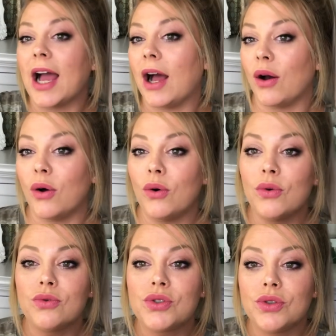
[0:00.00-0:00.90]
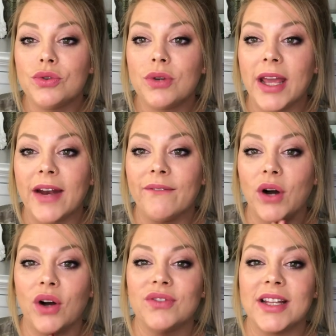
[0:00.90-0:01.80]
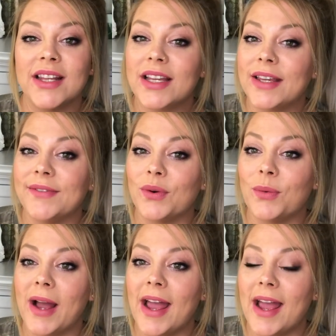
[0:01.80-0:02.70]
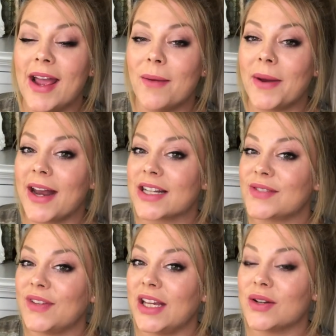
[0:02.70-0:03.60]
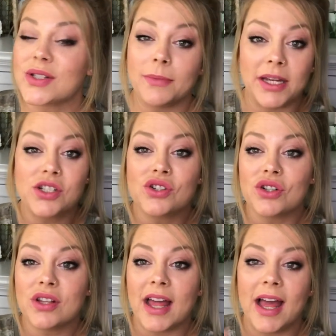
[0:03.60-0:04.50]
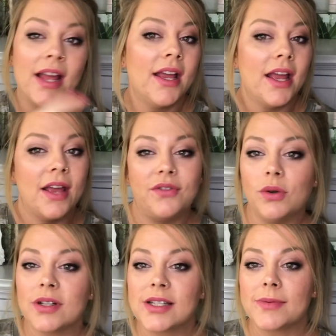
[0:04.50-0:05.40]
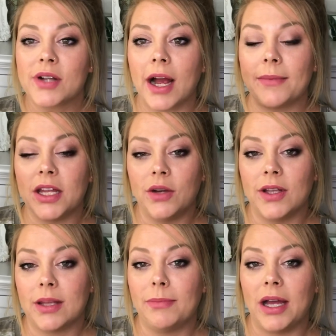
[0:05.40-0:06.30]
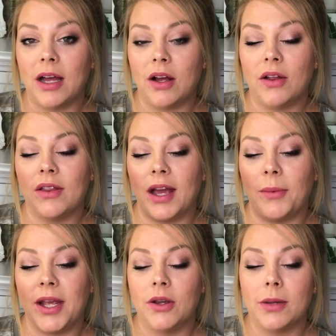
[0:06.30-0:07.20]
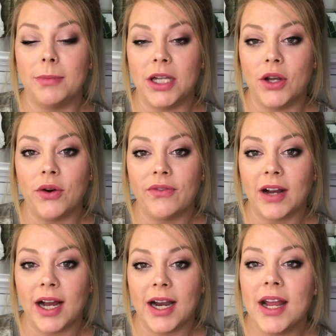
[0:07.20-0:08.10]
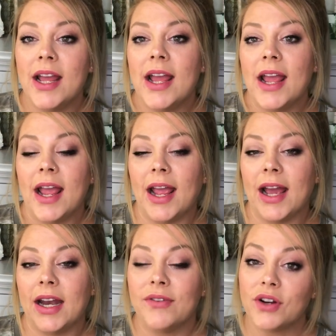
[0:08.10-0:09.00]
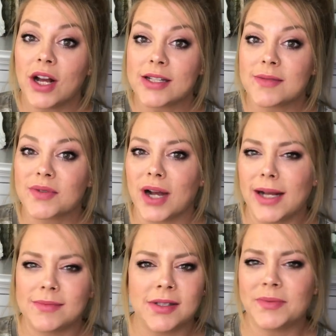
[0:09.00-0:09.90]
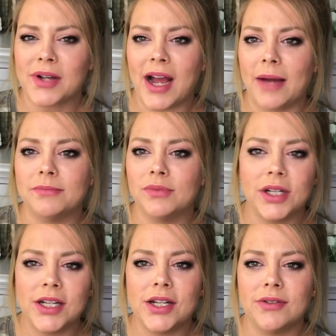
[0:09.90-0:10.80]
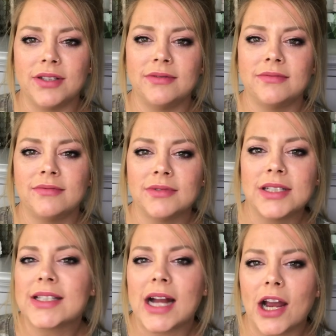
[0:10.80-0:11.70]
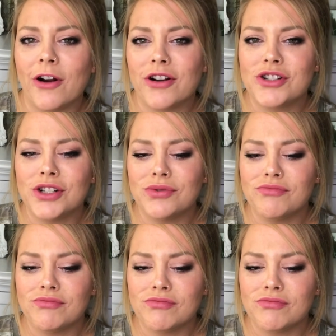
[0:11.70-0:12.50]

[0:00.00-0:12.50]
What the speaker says: how to get involved in the giveaway on my next video. So make sure that if you are subscribed that you hit the bell. That way you can be notified. And if you're not subscribed, subscribe. What are you doing? It's not going to hurt you.